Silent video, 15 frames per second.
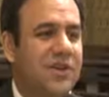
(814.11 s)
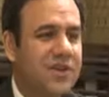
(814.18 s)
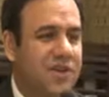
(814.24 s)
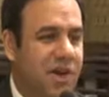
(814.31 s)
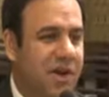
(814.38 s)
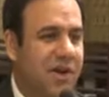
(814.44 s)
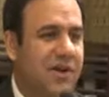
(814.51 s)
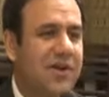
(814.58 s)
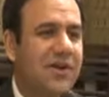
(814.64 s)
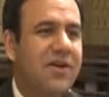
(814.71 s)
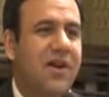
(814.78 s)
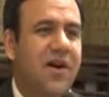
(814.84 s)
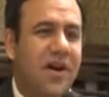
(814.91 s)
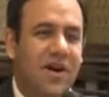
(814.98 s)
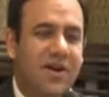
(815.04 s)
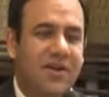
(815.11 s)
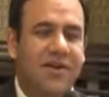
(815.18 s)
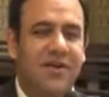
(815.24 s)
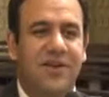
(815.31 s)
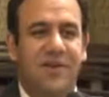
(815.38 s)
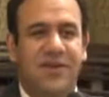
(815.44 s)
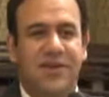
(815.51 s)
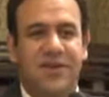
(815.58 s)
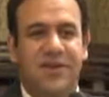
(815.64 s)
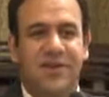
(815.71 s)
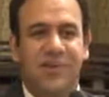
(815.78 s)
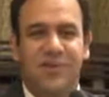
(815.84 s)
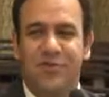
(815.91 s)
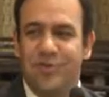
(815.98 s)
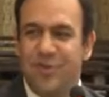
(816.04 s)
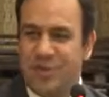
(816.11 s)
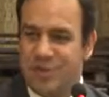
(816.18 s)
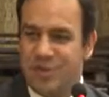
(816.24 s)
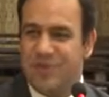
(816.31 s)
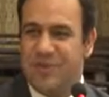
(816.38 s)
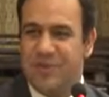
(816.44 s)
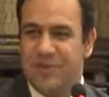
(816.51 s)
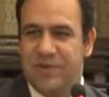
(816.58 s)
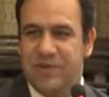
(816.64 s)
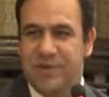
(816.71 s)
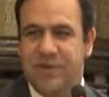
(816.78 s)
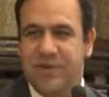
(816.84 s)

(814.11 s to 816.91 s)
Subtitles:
young, hungry, foolish people,